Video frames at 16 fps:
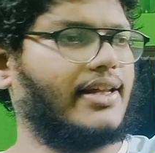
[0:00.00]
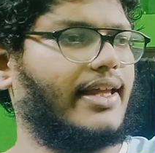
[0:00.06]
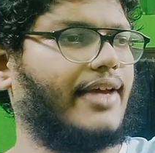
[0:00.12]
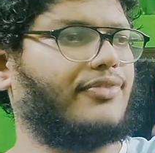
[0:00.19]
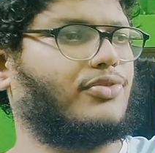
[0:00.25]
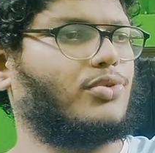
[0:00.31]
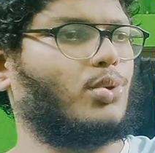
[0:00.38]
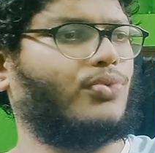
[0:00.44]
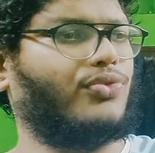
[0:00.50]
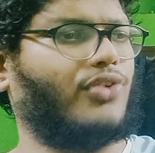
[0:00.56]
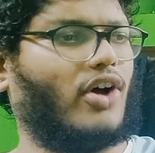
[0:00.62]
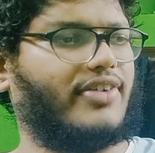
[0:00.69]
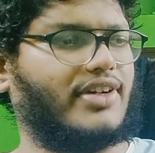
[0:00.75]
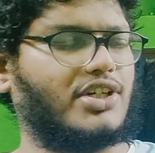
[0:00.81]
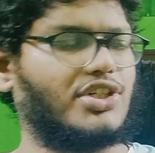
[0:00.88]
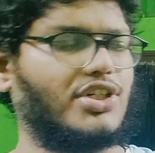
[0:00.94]
They have 2
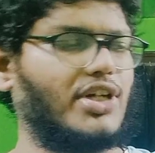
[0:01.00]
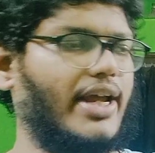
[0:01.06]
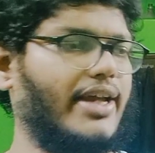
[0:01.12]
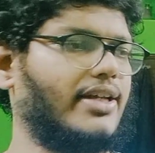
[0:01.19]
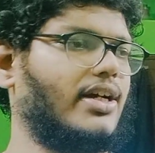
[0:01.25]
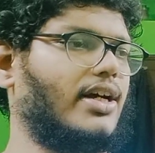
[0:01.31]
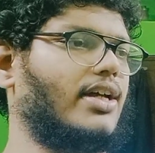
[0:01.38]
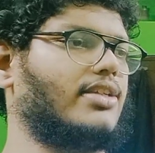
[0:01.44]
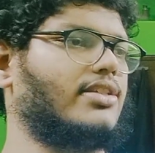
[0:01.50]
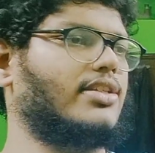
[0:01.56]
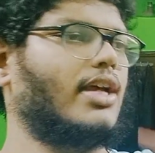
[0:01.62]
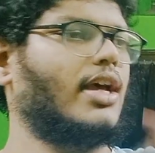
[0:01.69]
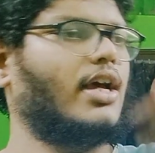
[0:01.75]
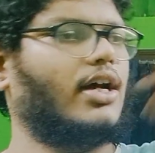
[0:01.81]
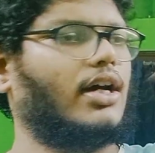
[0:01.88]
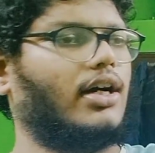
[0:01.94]
foreign strikers,
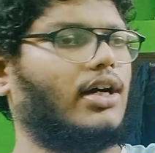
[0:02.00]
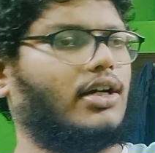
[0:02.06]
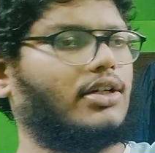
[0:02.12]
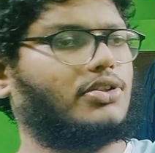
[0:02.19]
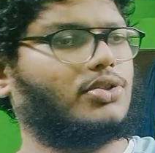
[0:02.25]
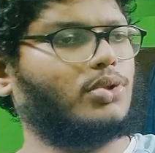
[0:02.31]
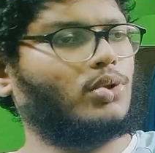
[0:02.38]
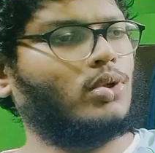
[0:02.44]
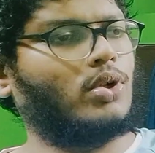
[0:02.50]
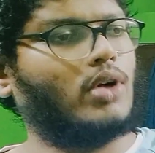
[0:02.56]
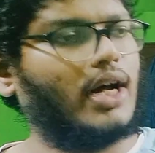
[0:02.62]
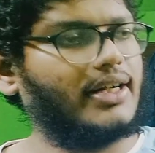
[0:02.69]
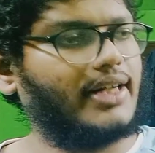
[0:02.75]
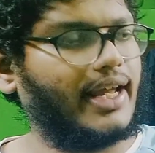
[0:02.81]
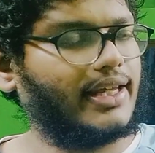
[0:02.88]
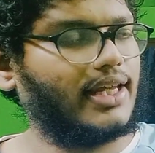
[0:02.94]
2
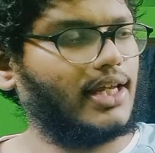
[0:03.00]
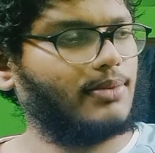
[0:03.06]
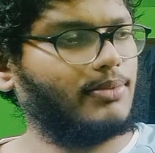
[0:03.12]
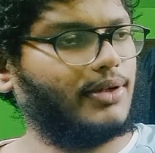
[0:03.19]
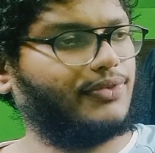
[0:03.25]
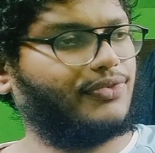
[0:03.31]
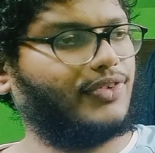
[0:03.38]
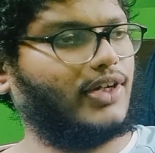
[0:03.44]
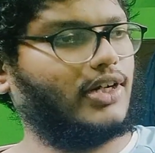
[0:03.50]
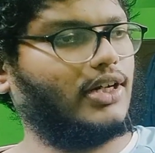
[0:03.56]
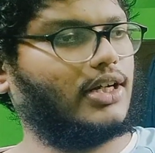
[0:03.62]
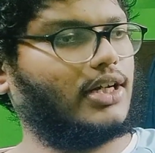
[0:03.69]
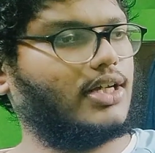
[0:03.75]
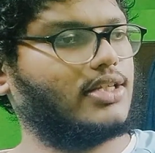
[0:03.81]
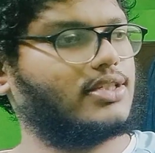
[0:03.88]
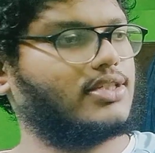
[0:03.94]
attacking
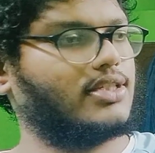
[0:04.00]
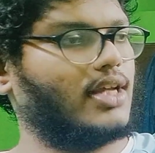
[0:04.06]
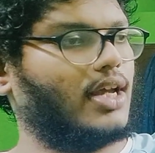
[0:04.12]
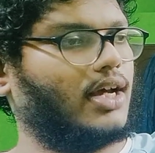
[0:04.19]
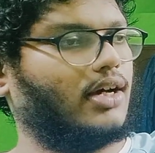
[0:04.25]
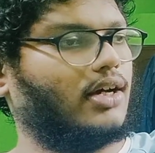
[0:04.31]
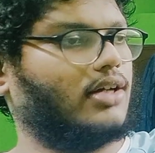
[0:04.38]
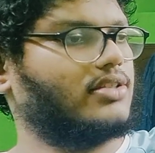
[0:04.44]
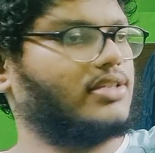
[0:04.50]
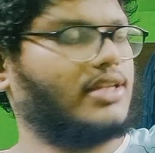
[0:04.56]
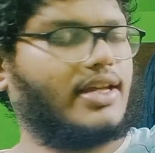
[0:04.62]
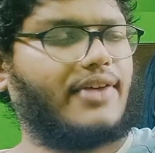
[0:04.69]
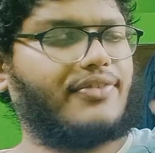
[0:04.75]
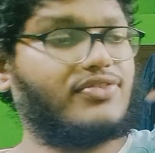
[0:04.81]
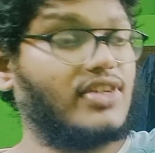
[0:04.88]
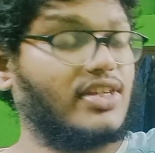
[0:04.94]
midfielders. They
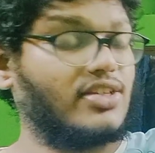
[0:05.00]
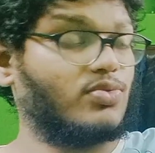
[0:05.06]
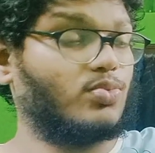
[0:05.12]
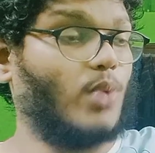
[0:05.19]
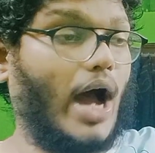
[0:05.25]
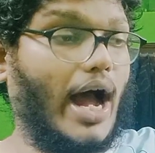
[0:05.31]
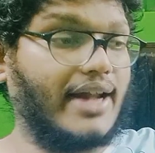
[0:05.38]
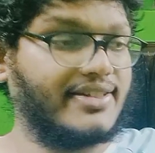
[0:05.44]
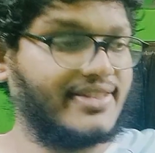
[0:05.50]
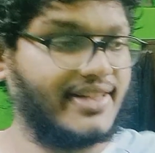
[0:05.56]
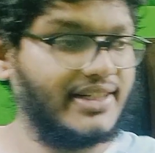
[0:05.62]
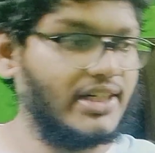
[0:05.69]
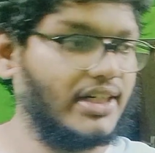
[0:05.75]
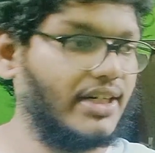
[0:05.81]
have just one centre